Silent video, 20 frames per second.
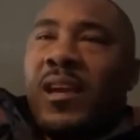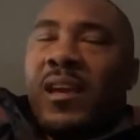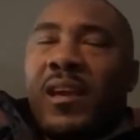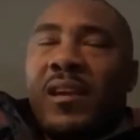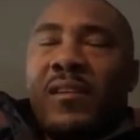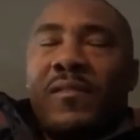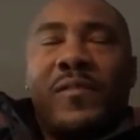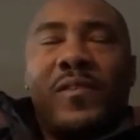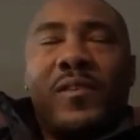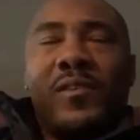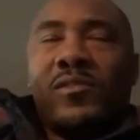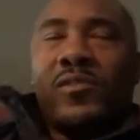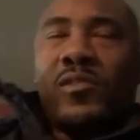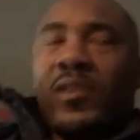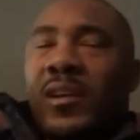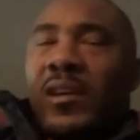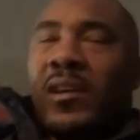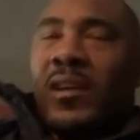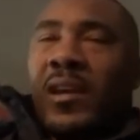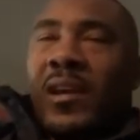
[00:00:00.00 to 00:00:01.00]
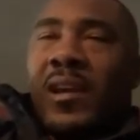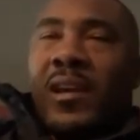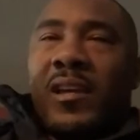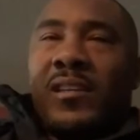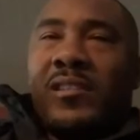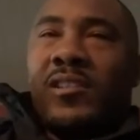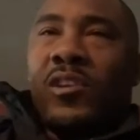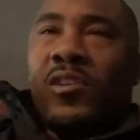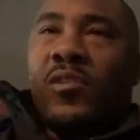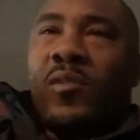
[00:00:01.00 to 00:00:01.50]

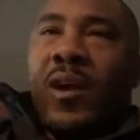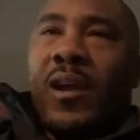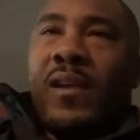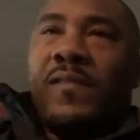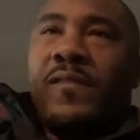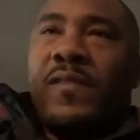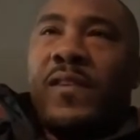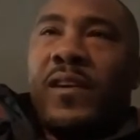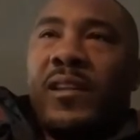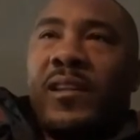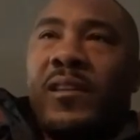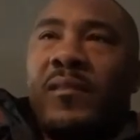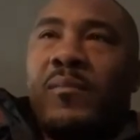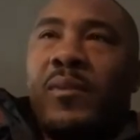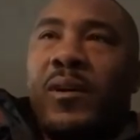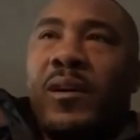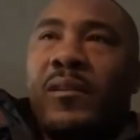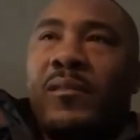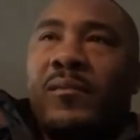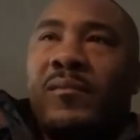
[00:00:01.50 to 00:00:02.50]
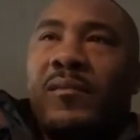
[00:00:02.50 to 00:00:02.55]
it's a great feeling, but